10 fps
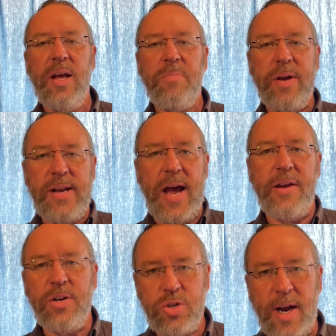but now
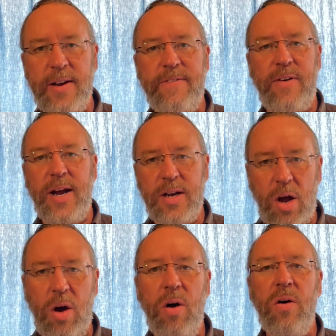you're trying to find
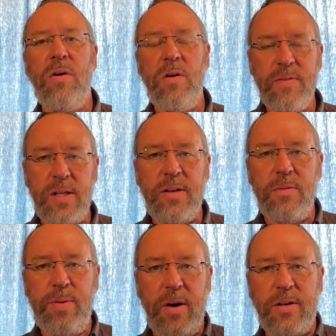all the little
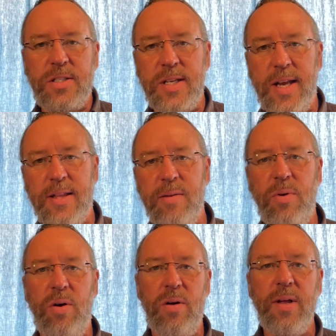parts to get them
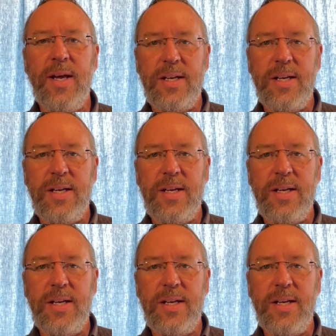all